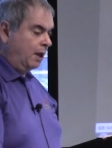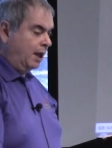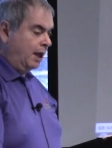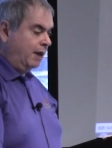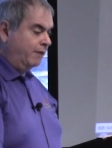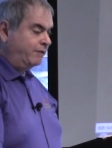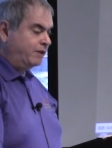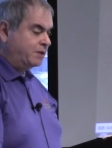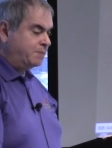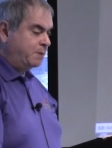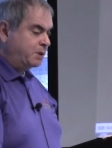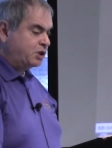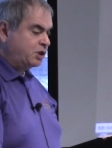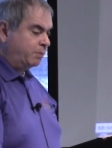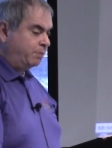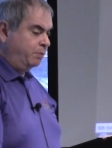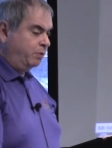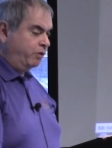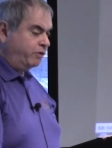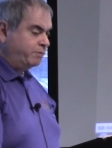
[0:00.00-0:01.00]
and if this
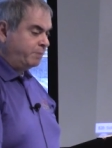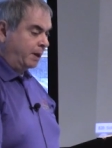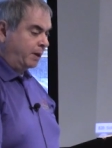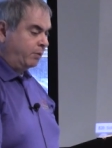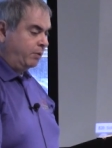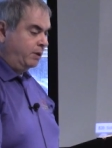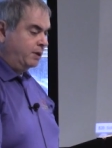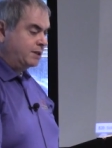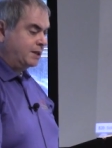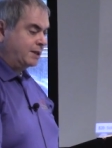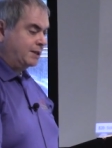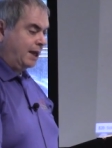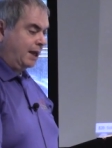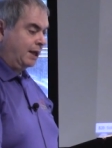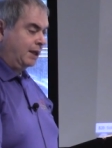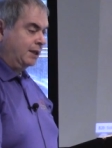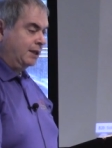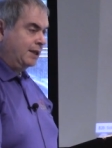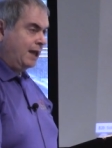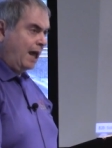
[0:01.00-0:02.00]
bishop moves, my queen is
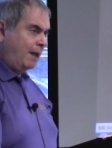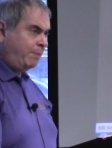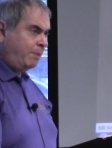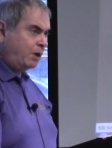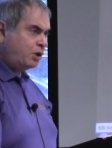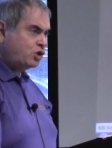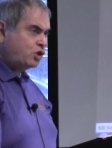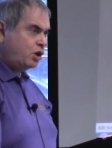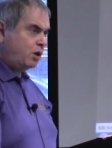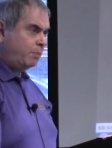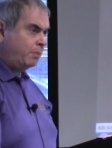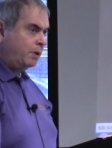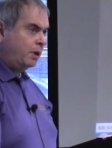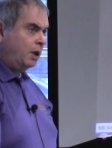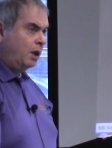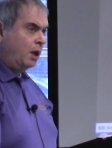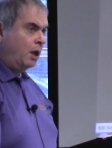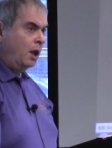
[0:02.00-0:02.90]
attacking that bishop.